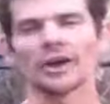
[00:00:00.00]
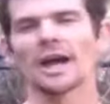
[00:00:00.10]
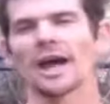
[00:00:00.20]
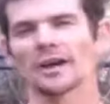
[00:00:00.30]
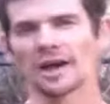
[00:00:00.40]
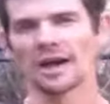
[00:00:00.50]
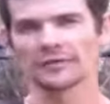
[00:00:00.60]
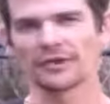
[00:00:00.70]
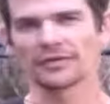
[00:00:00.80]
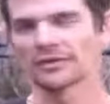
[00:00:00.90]
I had
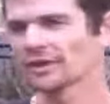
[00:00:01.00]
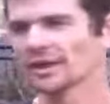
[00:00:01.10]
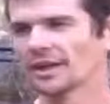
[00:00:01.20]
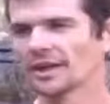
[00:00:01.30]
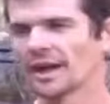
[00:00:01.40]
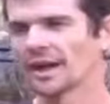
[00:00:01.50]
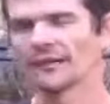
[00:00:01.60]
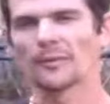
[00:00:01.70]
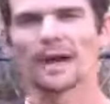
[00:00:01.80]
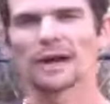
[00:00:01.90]
enough. I just had
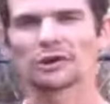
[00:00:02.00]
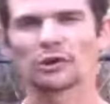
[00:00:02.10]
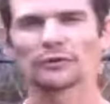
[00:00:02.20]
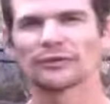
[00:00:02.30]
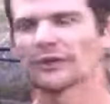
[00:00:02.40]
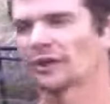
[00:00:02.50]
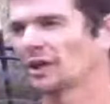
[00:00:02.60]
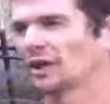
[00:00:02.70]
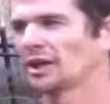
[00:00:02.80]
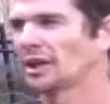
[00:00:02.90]
another bout of chronic
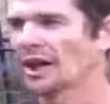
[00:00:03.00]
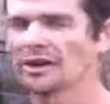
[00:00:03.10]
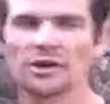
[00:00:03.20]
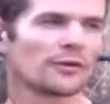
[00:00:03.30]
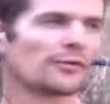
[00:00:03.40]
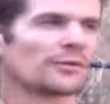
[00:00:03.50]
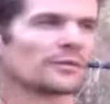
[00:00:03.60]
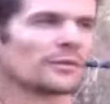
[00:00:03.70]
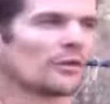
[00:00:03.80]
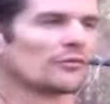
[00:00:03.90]
fatigue. I had no
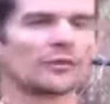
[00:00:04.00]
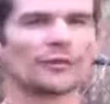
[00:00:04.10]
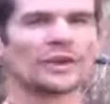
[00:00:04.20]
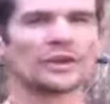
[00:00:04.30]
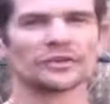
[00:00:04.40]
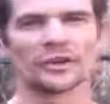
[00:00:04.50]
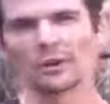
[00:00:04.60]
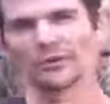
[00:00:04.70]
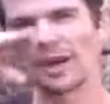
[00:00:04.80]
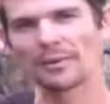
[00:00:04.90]
like real fitness. I
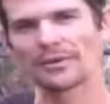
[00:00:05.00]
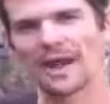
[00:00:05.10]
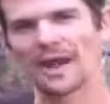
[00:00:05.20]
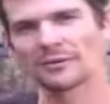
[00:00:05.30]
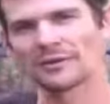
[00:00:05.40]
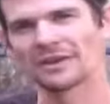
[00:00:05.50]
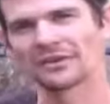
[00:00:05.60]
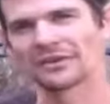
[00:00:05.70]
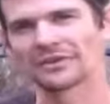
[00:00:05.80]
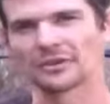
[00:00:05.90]
was up and down with
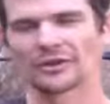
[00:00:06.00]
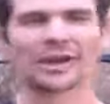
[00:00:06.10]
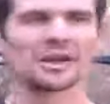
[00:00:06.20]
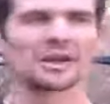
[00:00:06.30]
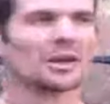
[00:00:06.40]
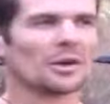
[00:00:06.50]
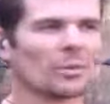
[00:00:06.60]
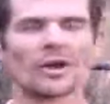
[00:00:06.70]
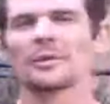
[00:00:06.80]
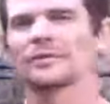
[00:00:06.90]
fitness. I was like
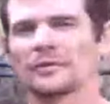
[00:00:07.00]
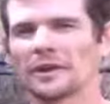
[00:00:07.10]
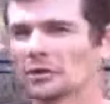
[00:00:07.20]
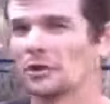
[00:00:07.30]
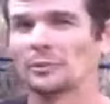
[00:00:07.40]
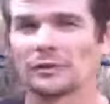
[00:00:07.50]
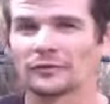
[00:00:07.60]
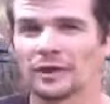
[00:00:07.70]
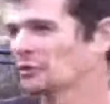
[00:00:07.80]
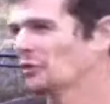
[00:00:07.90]
wanted to be fit, couldn't be
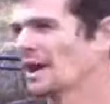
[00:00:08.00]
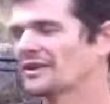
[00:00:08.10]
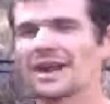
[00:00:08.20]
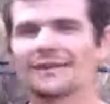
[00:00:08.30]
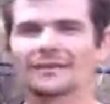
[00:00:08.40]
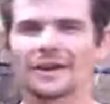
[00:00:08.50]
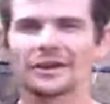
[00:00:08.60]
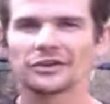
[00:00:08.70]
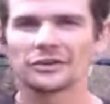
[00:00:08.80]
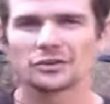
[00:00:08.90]
fit, couldn't didn't have enough
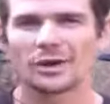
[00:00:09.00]
energy to